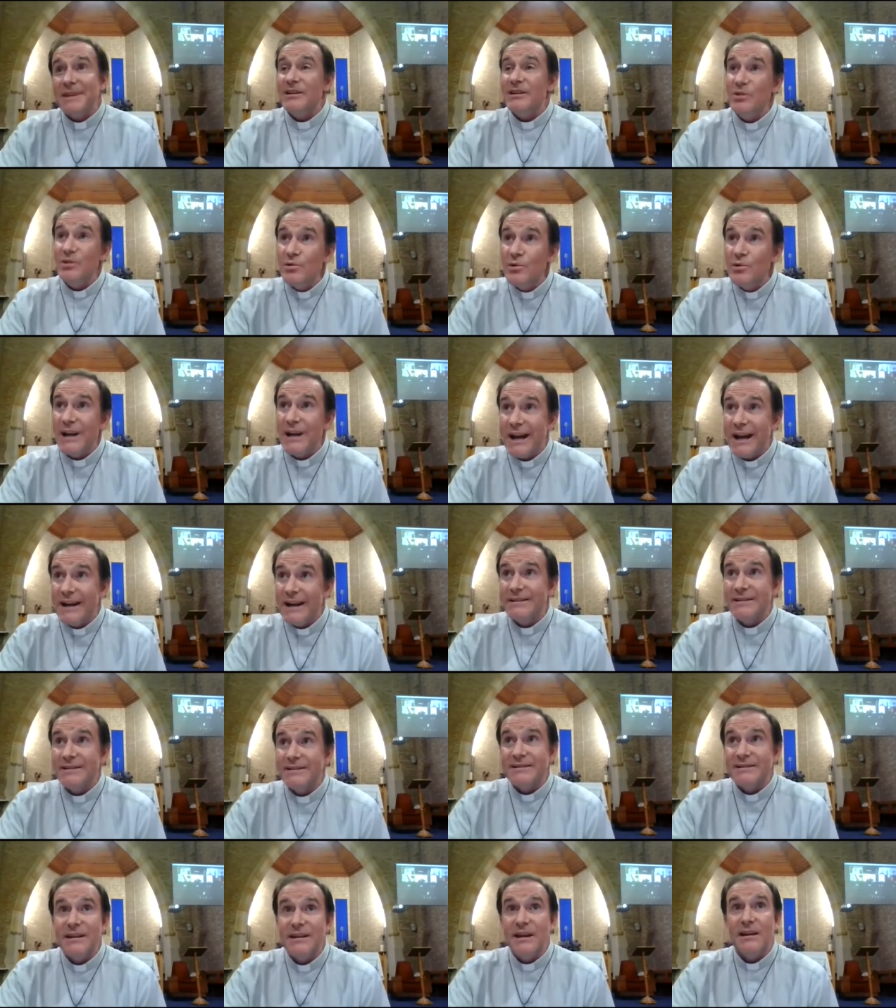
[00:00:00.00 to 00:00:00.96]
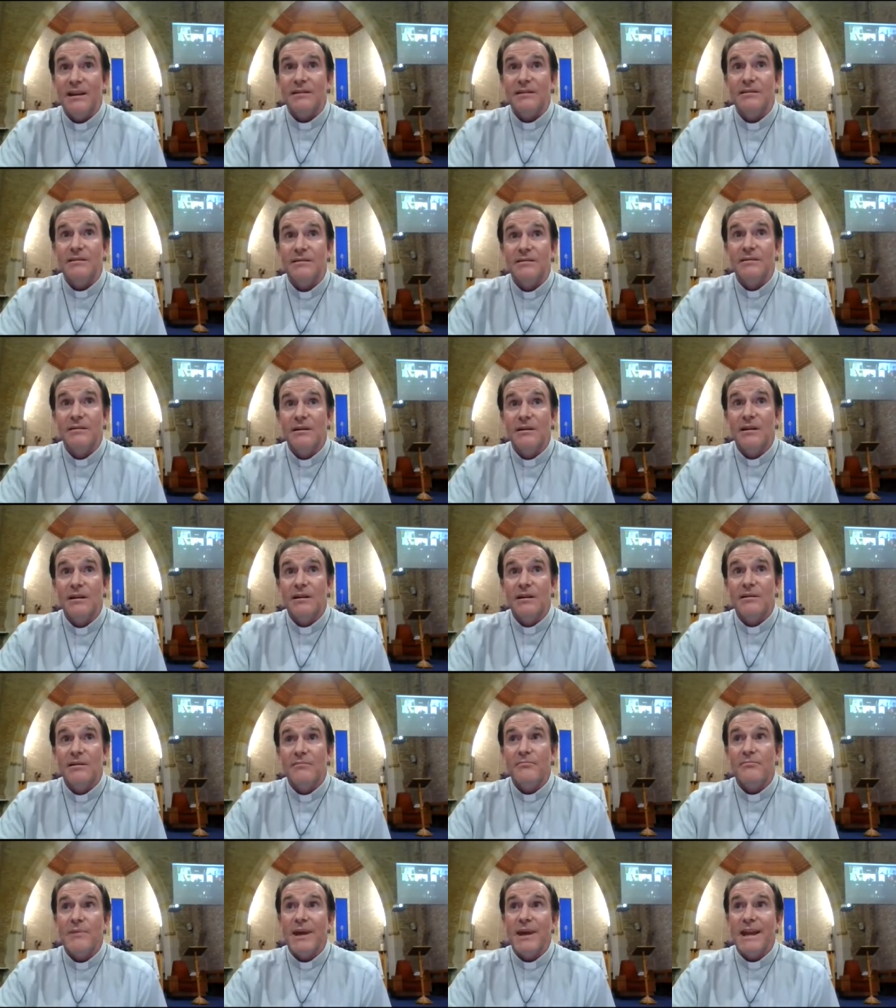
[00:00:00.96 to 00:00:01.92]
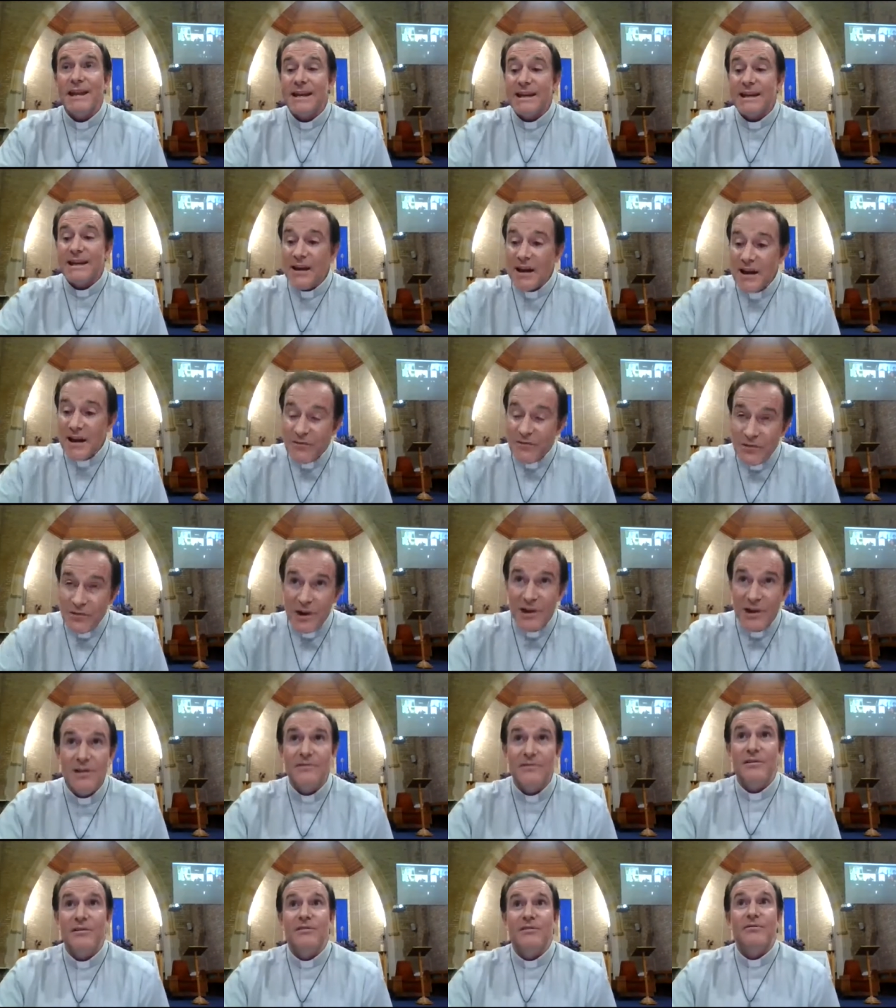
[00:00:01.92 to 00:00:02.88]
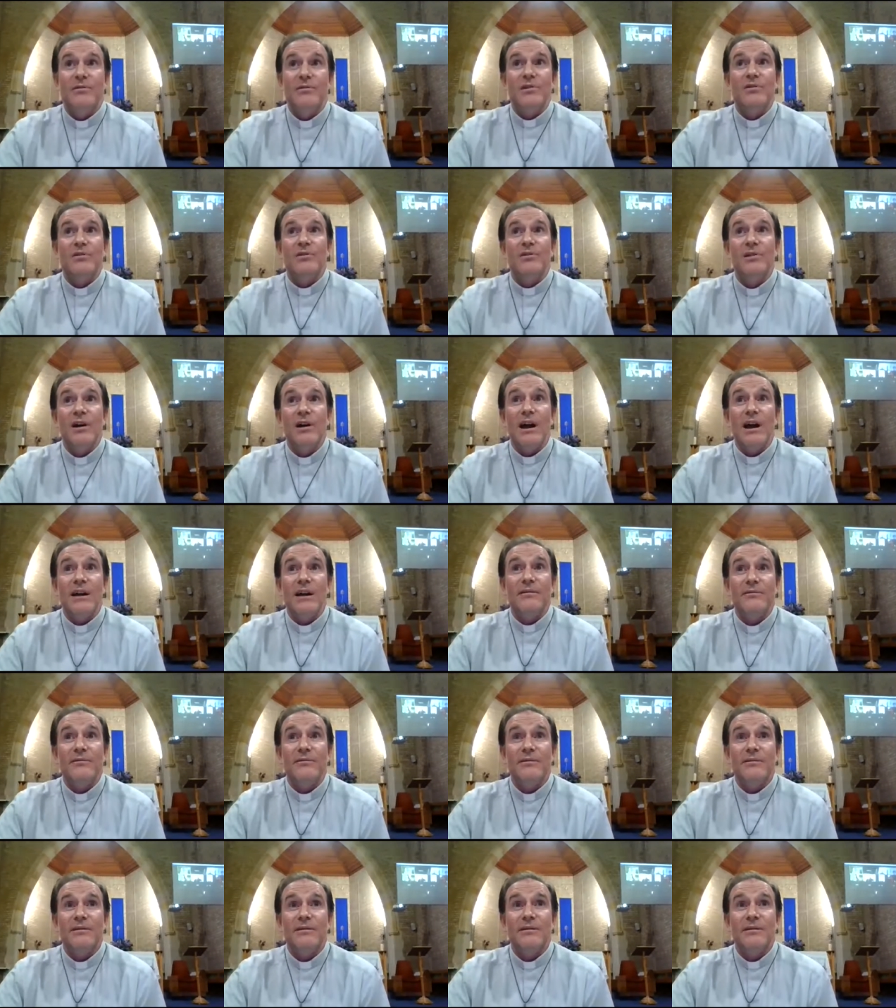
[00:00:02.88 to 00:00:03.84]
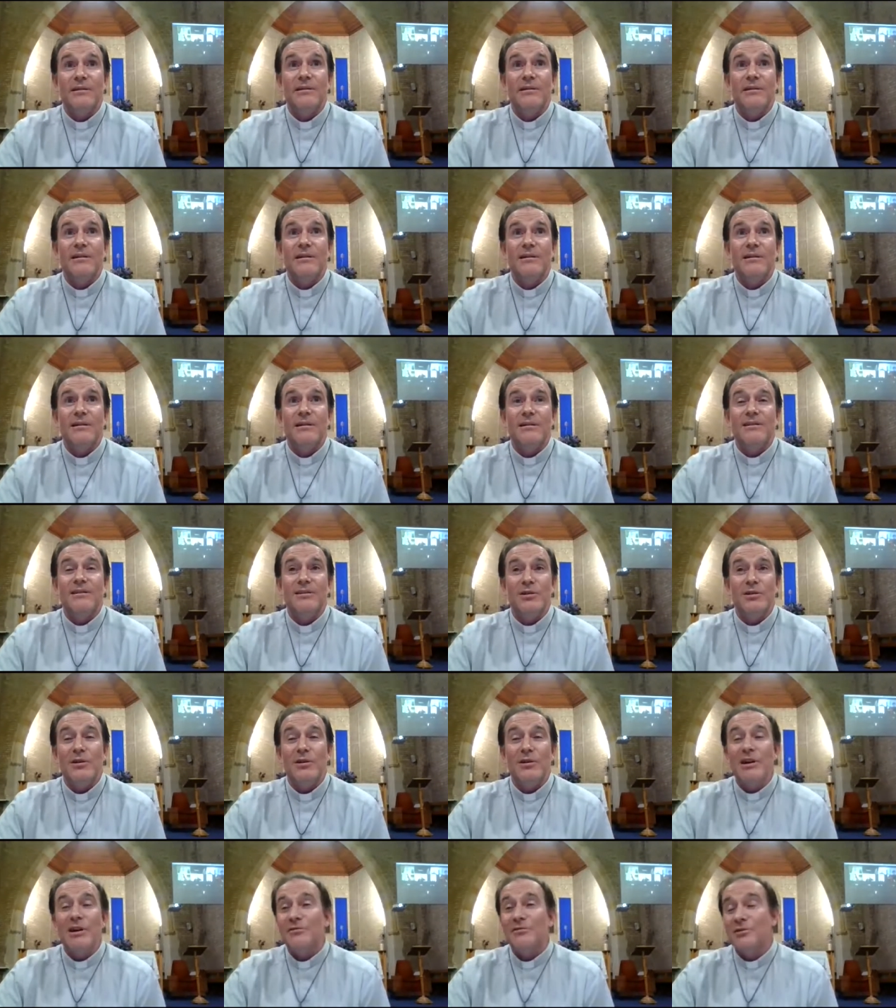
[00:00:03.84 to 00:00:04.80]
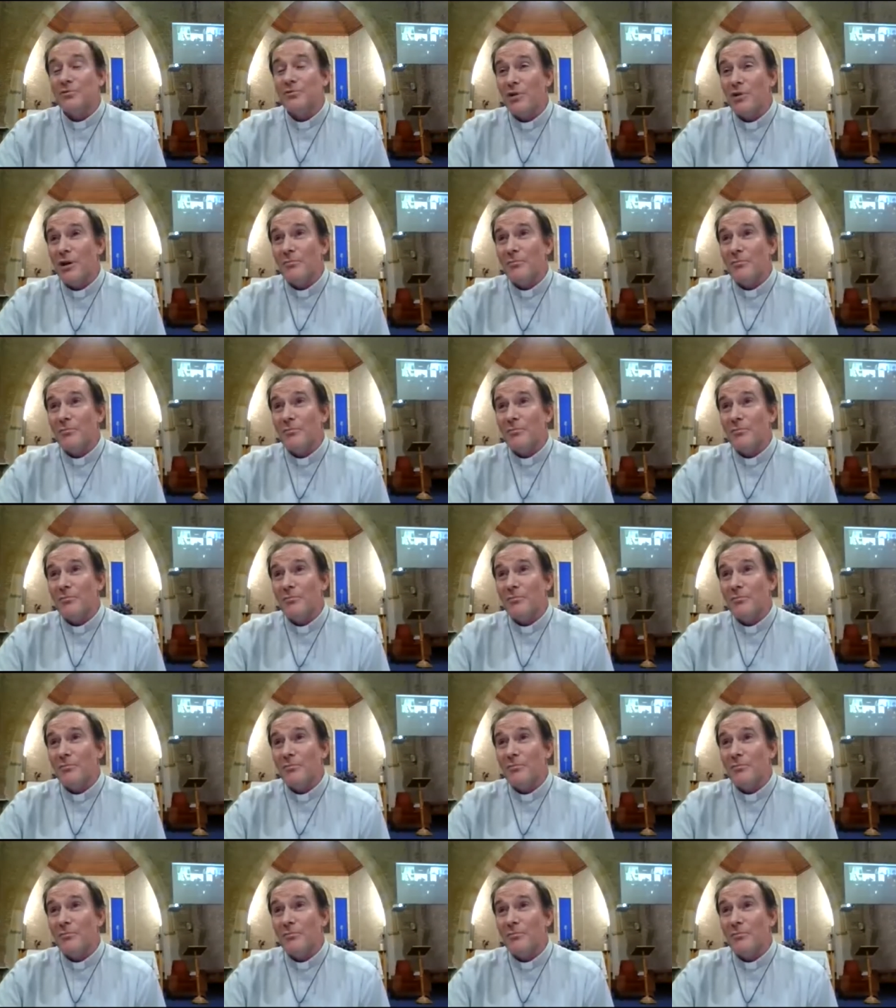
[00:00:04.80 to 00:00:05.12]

you can understand. Make it relevant for your life. You don't have to write